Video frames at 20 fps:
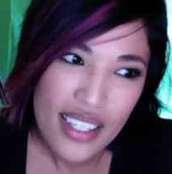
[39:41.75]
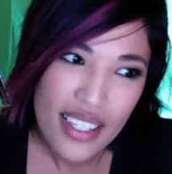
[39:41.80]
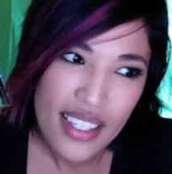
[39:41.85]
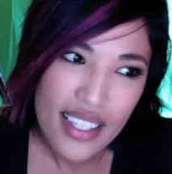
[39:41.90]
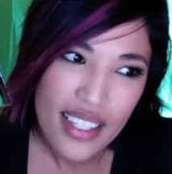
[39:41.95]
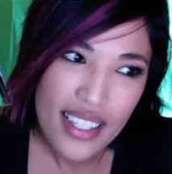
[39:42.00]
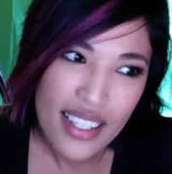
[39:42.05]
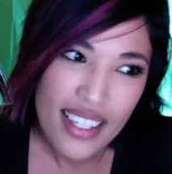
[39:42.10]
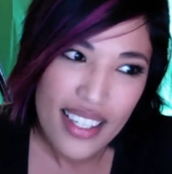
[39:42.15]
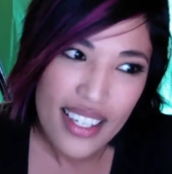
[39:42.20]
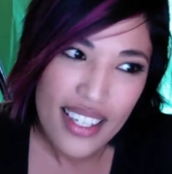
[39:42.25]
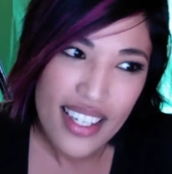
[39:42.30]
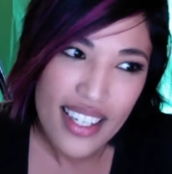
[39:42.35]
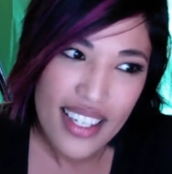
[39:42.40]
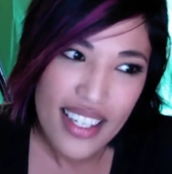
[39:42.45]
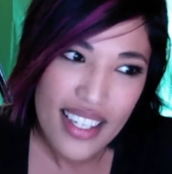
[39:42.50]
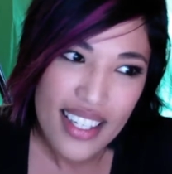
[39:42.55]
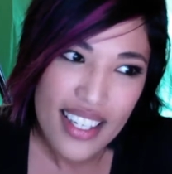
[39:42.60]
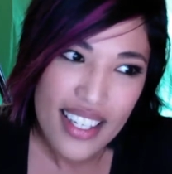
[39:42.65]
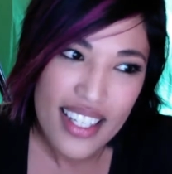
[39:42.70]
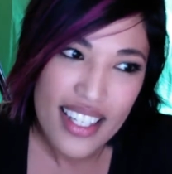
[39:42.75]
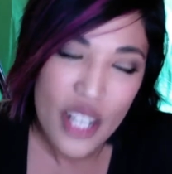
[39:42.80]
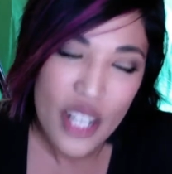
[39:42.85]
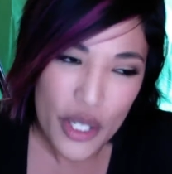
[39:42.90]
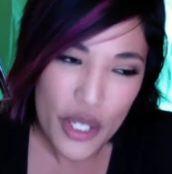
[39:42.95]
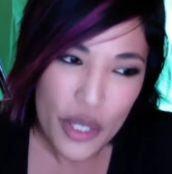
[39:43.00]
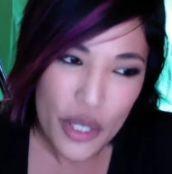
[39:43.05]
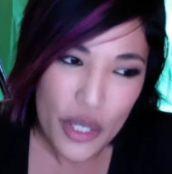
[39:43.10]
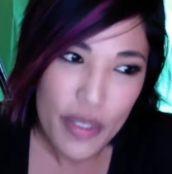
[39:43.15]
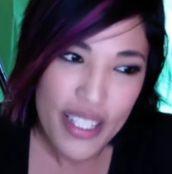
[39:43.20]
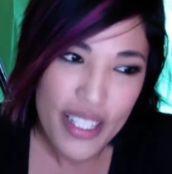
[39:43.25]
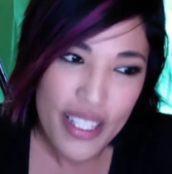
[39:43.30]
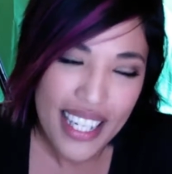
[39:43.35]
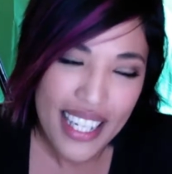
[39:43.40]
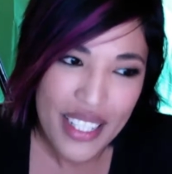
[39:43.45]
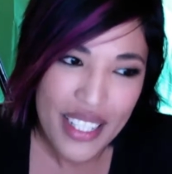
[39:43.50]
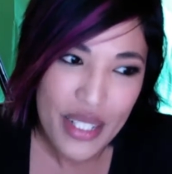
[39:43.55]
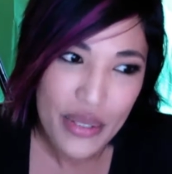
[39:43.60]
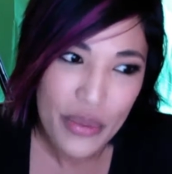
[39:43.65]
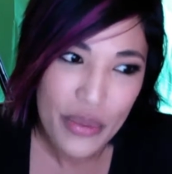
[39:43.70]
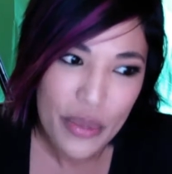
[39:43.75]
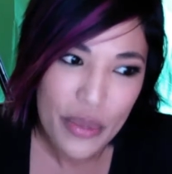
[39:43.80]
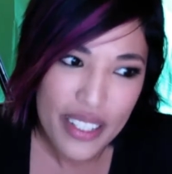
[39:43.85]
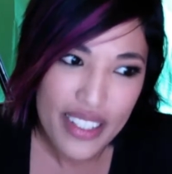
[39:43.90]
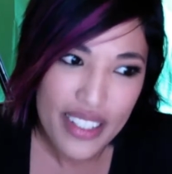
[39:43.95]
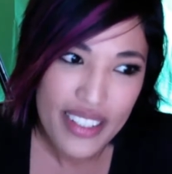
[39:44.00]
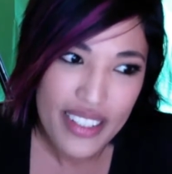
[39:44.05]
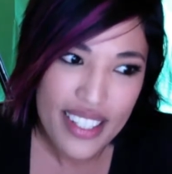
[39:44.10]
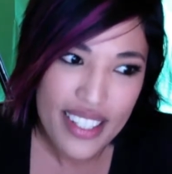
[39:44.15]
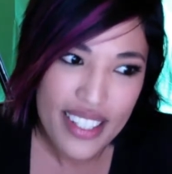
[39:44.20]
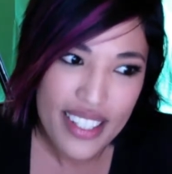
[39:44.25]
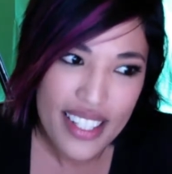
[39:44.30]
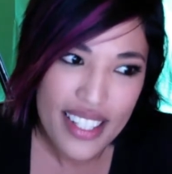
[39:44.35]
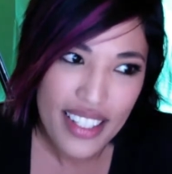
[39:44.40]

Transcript: it's hard to put that into words.